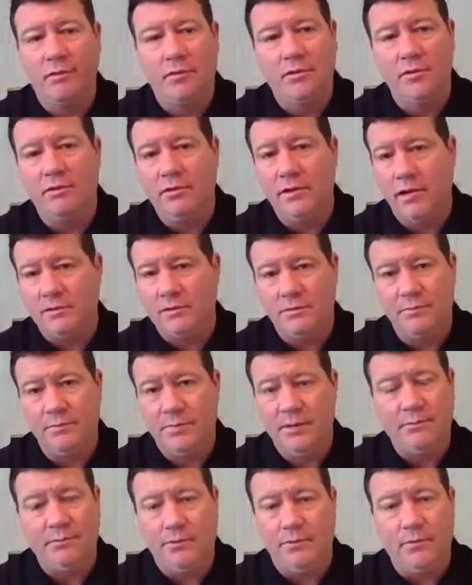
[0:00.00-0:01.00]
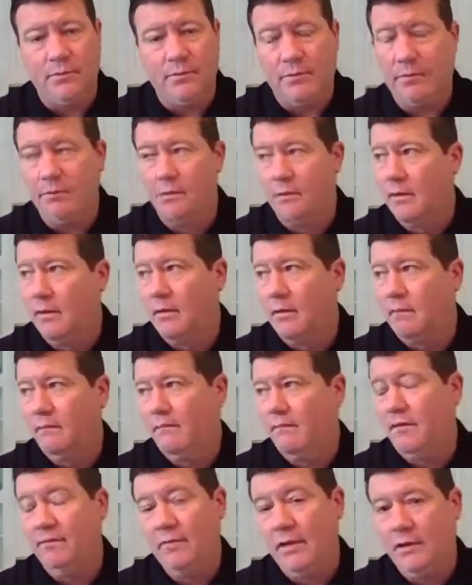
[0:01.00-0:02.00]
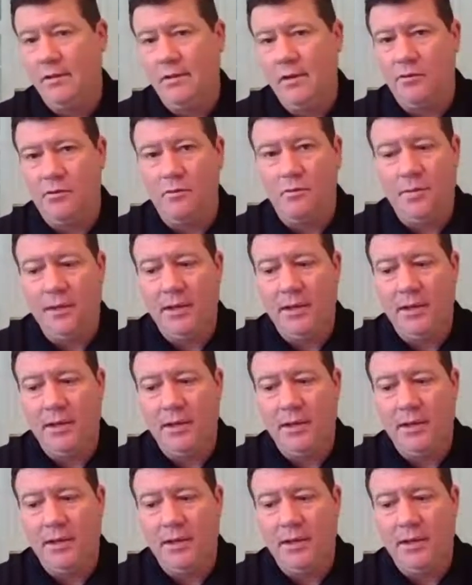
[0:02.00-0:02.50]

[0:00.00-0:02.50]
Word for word: 2,000 people or 1,500